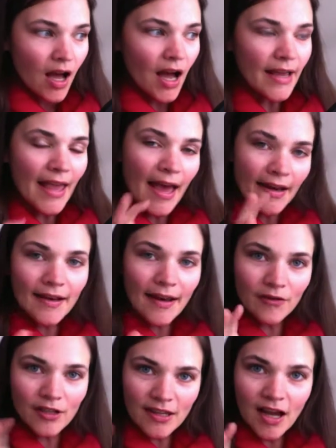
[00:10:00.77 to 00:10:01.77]
I edit
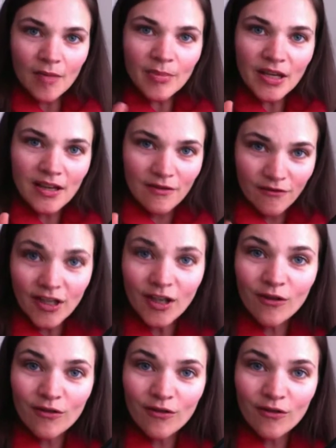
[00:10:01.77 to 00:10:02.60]
everything up in video